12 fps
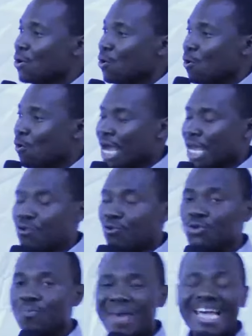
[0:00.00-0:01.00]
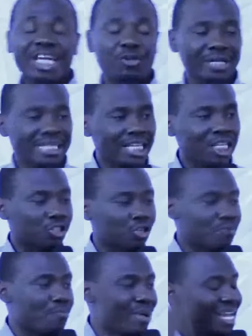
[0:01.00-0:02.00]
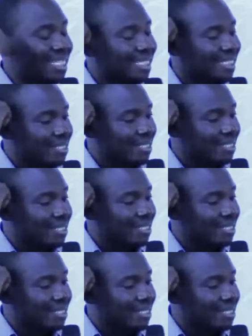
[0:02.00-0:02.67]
Where you would make your decisions based